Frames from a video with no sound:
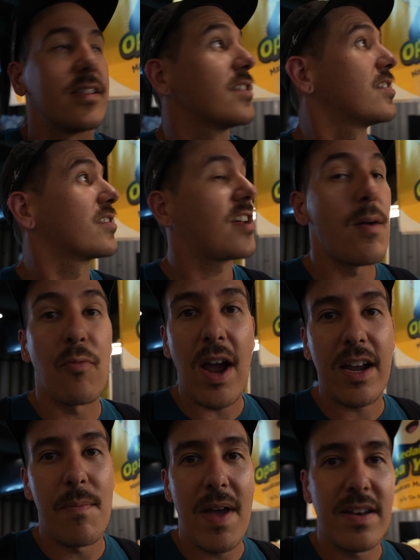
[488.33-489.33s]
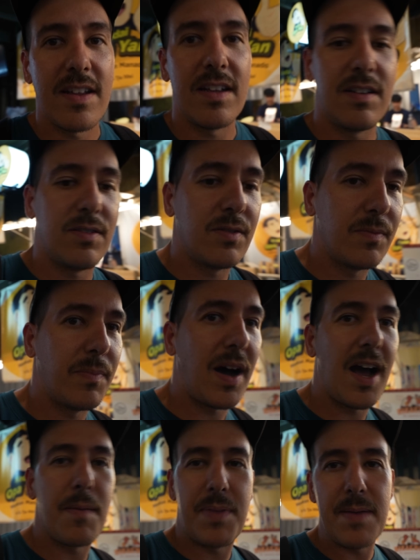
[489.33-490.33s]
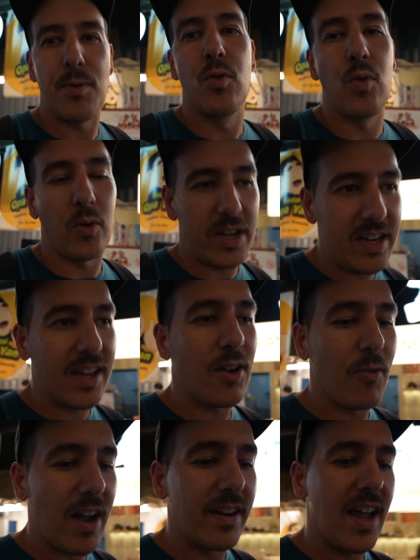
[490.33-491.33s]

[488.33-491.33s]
This has come recommended by people who are eating it right